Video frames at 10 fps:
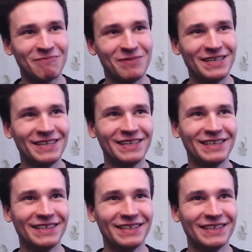
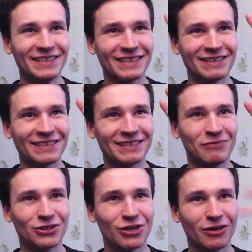B
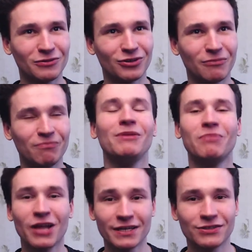B sharp tree B
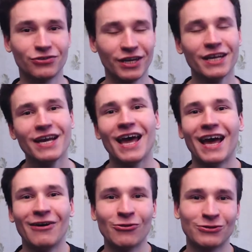plus tree.
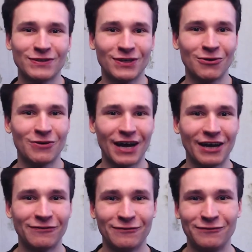Also
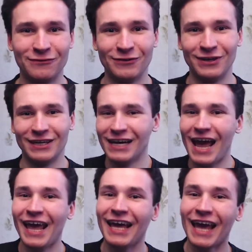have uh,
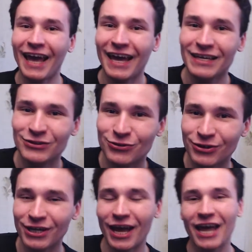A A
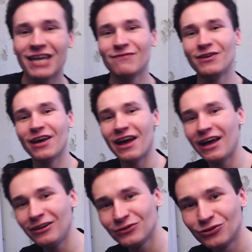tree A V
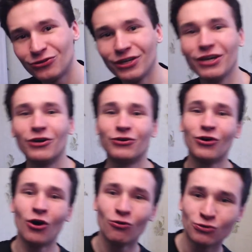L tree
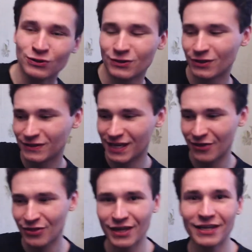rows uh,
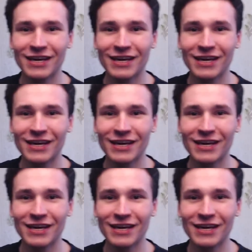something.